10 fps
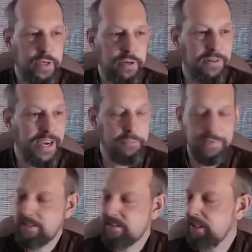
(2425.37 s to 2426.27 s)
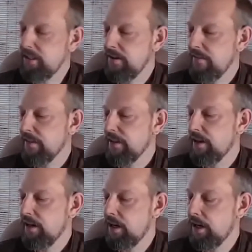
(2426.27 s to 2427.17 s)
vitamin C.
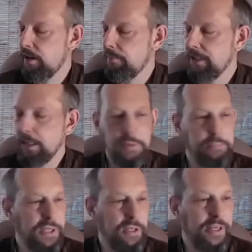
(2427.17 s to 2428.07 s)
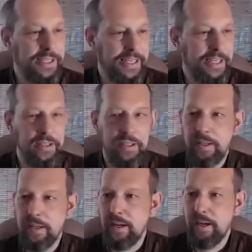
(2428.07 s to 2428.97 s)
Lemon peel, again,
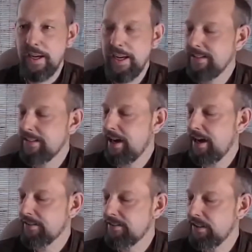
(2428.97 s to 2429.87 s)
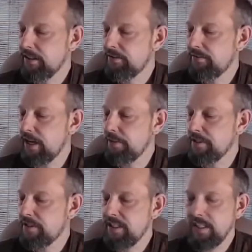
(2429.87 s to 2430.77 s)
antioxidants,
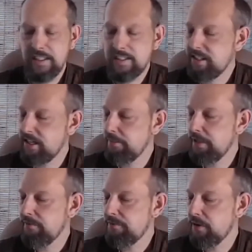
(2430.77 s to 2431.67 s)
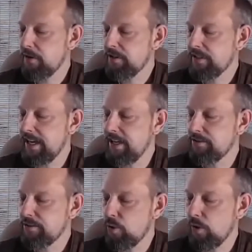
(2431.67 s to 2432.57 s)
vitamin C. Cinnamon for
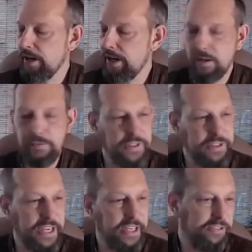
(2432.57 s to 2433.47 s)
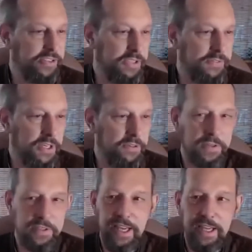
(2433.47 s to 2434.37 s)
taste, coriander for taste, stevia
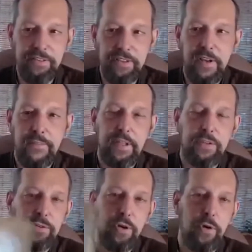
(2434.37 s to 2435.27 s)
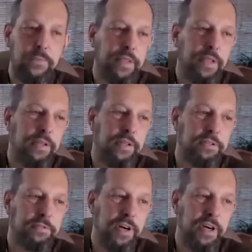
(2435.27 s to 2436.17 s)
for taste. So it's
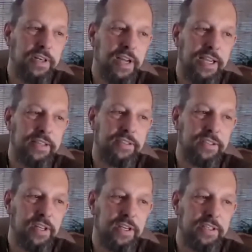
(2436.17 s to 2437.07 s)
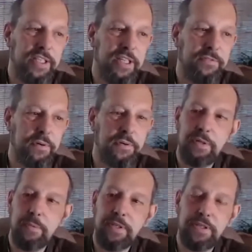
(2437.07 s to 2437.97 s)
a very nice tea for
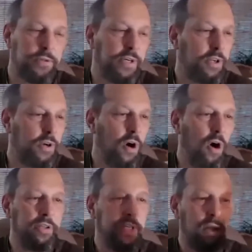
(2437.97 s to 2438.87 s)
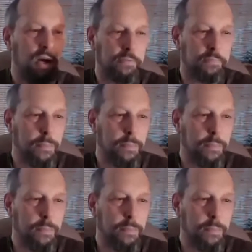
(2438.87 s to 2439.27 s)
someone to drink all day long.